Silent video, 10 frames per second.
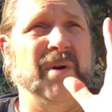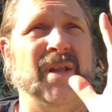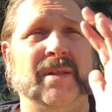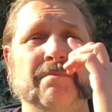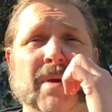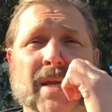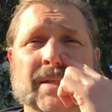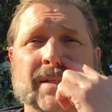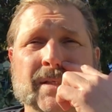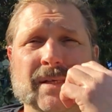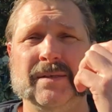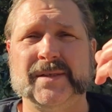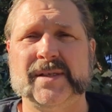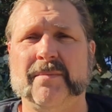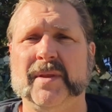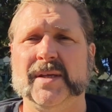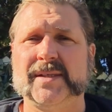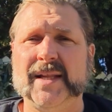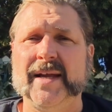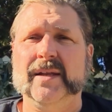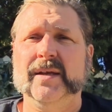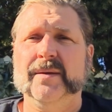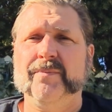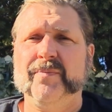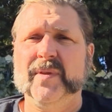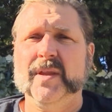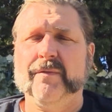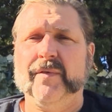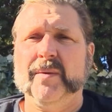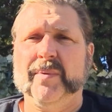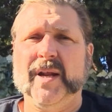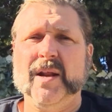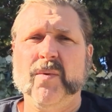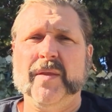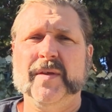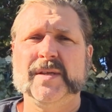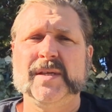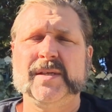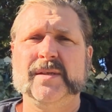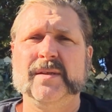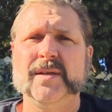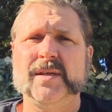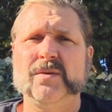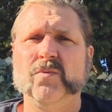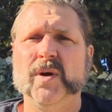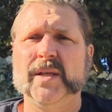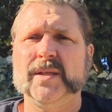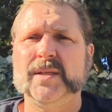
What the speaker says: but it means something slightly different. But anyway, this is what